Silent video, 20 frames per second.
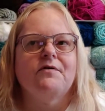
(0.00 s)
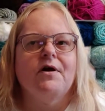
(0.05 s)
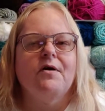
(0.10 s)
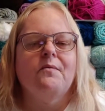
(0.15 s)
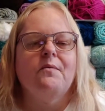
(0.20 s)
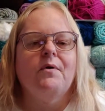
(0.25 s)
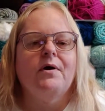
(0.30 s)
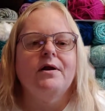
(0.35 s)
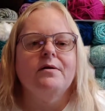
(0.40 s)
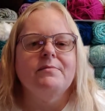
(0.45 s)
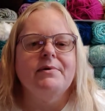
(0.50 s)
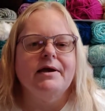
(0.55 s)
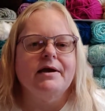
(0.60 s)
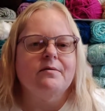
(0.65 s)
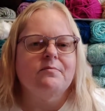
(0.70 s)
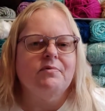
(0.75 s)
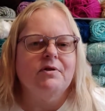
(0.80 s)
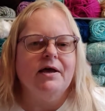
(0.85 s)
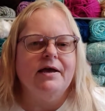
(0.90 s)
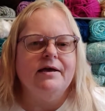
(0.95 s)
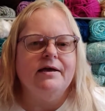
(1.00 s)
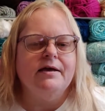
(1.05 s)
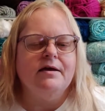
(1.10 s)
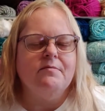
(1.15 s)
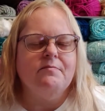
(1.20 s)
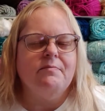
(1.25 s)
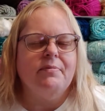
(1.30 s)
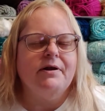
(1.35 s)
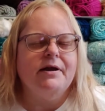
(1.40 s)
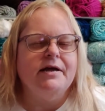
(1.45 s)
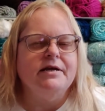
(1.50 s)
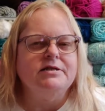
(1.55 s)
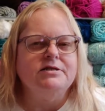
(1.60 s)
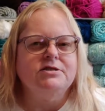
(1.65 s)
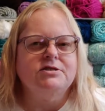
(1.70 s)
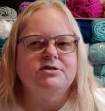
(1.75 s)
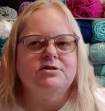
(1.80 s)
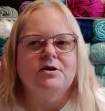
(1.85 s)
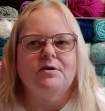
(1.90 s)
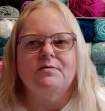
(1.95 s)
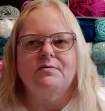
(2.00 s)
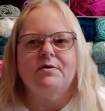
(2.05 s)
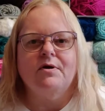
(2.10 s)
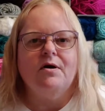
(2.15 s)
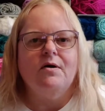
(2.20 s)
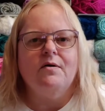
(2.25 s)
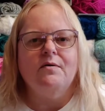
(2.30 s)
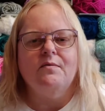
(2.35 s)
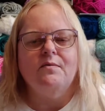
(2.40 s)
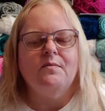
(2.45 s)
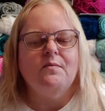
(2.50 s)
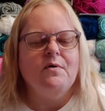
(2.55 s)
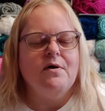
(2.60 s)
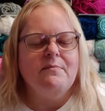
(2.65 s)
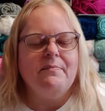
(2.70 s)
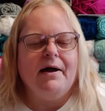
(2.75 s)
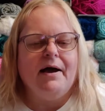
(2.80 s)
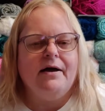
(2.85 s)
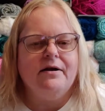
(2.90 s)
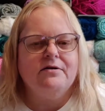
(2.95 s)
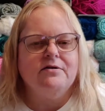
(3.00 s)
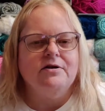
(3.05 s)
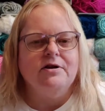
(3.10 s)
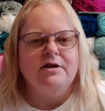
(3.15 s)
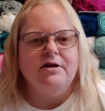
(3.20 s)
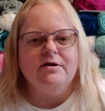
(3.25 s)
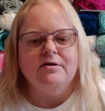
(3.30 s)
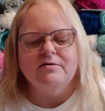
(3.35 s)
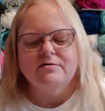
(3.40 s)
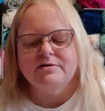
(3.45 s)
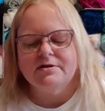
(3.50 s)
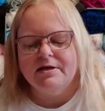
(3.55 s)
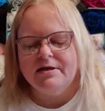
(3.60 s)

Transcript: I want to make a blanket, but I don't know what pattern to use.